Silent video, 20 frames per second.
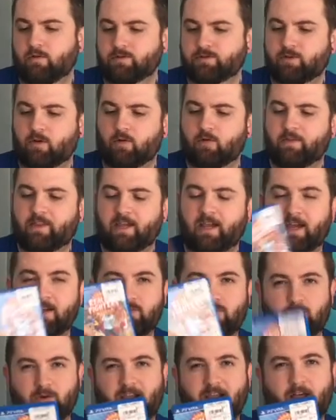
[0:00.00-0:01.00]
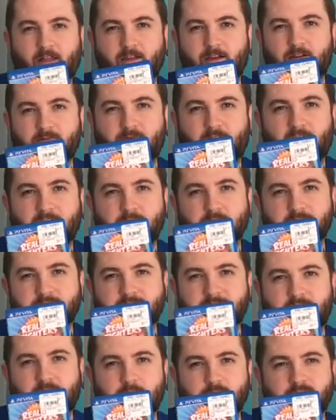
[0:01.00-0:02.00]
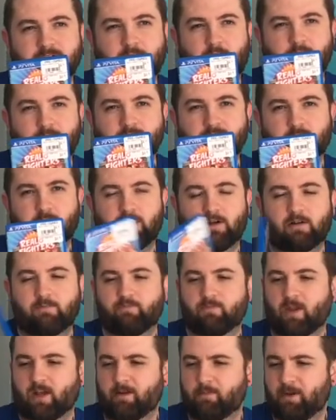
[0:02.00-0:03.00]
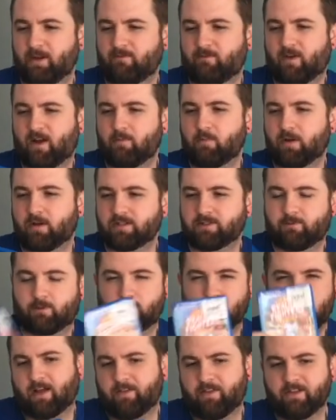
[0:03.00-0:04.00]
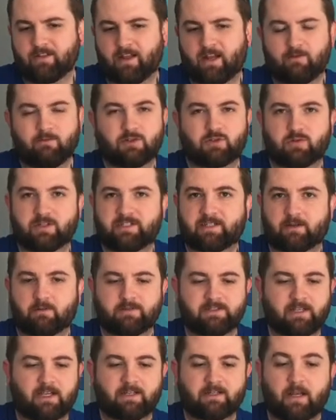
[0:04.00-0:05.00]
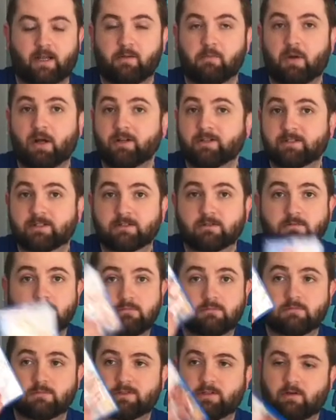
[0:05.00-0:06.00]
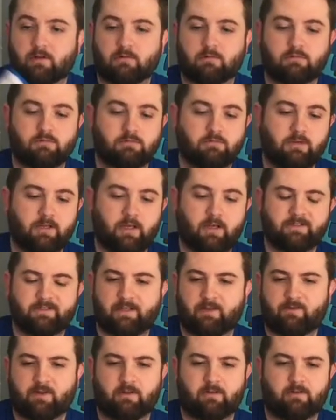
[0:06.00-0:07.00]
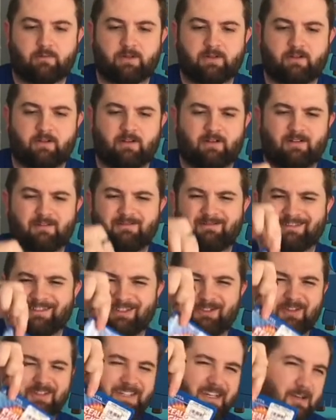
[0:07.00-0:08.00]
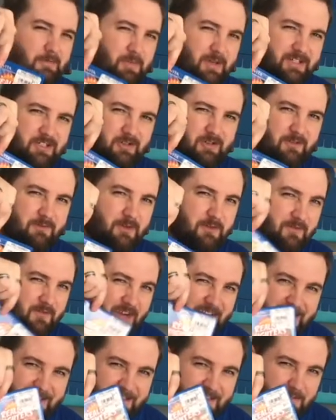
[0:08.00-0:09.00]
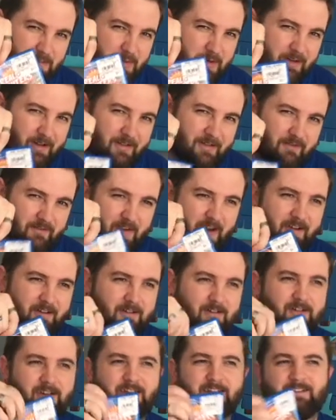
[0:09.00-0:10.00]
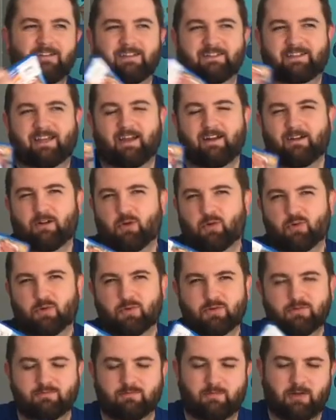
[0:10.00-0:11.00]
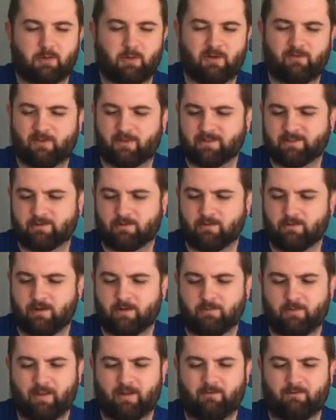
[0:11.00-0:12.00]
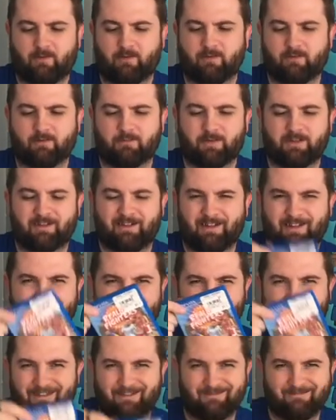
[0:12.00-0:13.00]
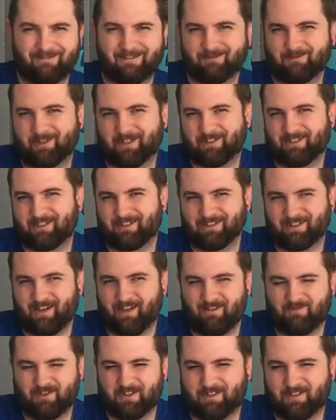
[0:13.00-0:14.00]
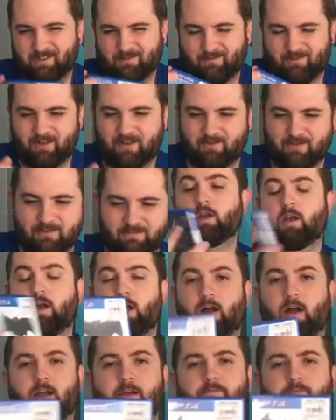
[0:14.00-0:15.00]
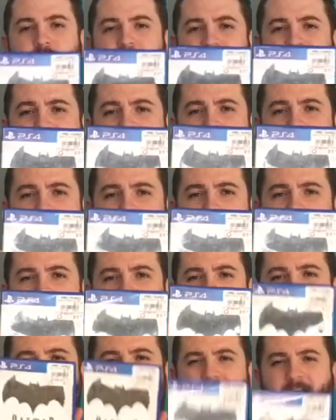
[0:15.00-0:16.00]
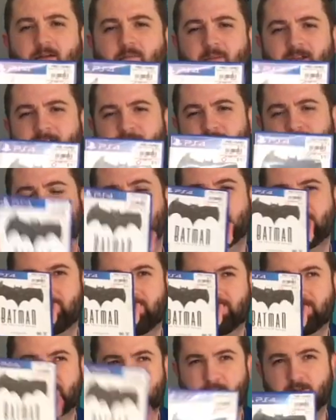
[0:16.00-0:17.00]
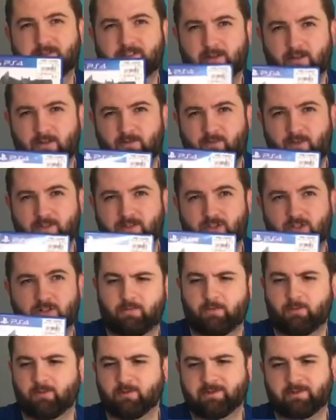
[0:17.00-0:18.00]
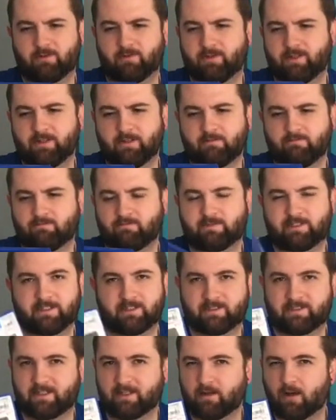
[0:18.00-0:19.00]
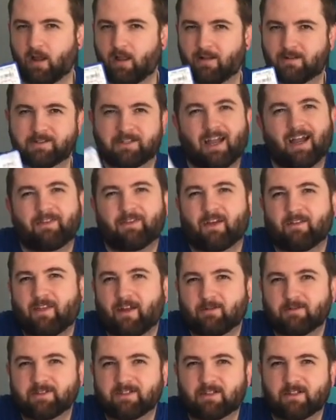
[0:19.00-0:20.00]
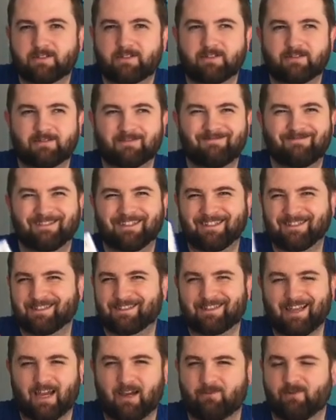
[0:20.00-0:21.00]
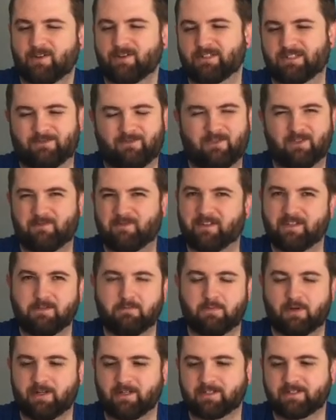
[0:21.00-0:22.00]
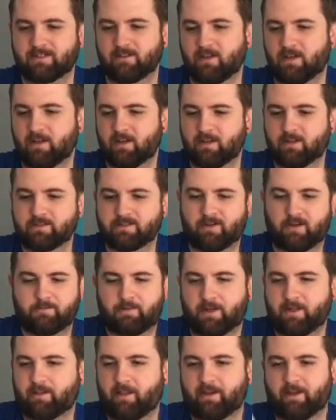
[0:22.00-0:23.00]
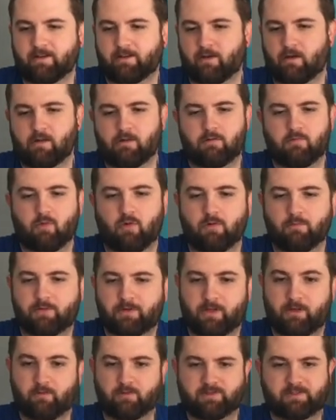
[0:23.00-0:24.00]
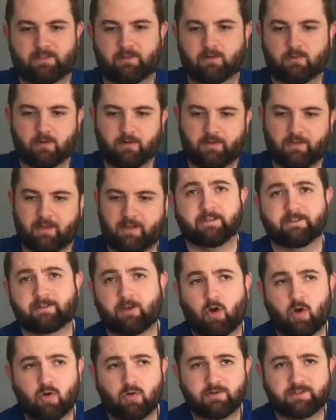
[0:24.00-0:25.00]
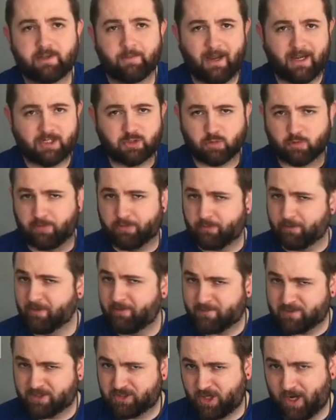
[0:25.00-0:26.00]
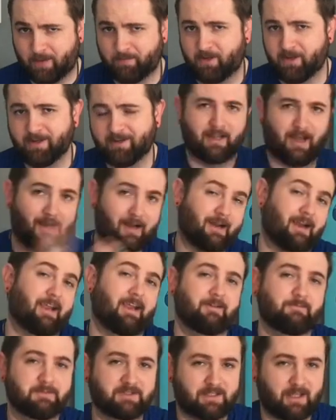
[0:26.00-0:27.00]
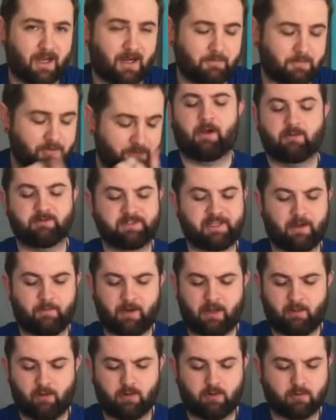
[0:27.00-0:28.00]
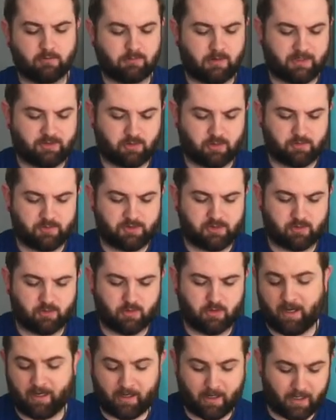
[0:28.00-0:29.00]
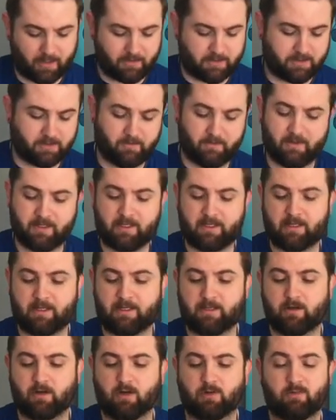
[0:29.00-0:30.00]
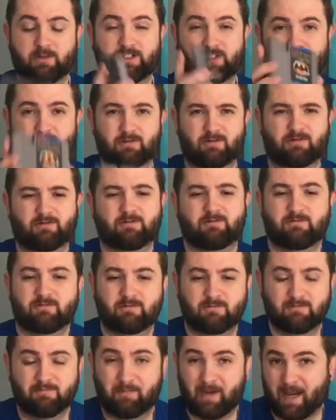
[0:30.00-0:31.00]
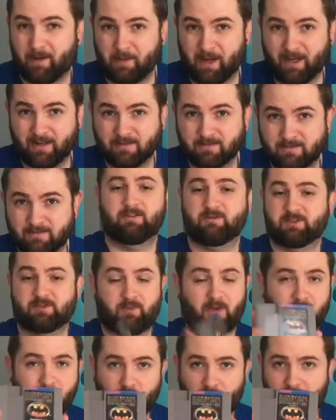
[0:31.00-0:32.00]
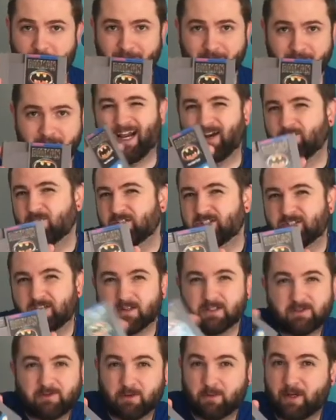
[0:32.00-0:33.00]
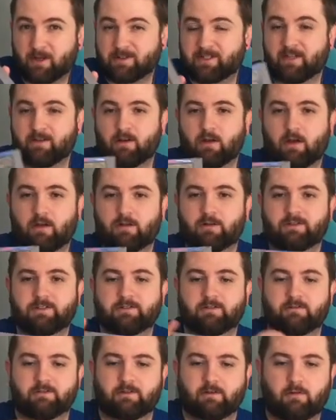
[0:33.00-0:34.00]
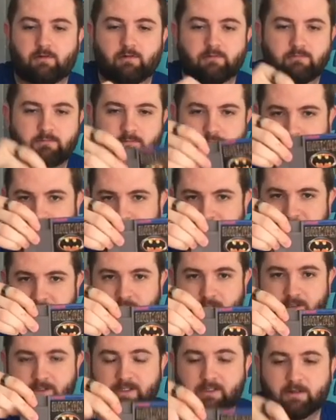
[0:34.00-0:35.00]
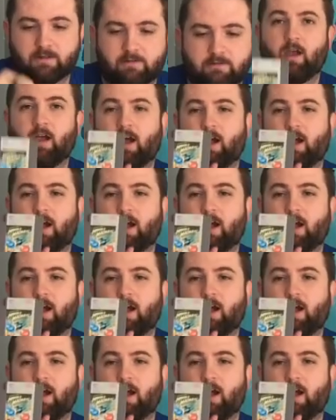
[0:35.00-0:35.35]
So they had Reality Fighters at GameStop as well. I paid $5 for it. I think the average retail was like $9. So yeah, I saved a little bit there. You can take a picture of your face and put it on the fighter. That's kind of cool. My wife and I screwed around with that for a little bit, and then the rest is kind of just like whatever. I picked up Batman Telltale Adventure. It was only $16. I thought that was a good deal. It's average 15 bucks. So I paid like $1 more, but it was still worth it. So some actual thrift shopping, not GameStop. I was at my local retro store. I got the original Batman. It was $5. Average sells for about $10, so that was a good deal.